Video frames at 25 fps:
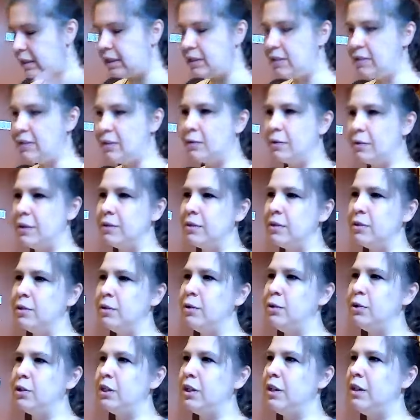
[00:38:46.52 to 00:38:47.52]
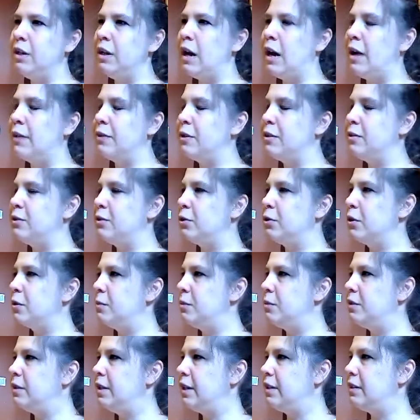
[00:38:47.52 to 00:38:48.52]
that is the resolution, not the
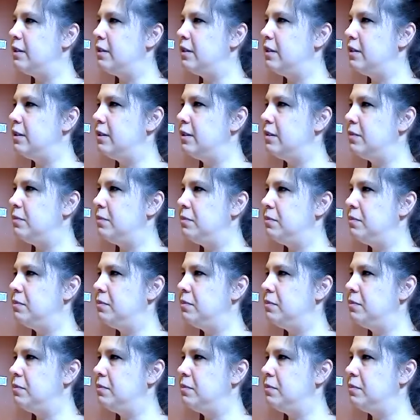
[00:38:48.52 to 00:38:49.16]
circumstances.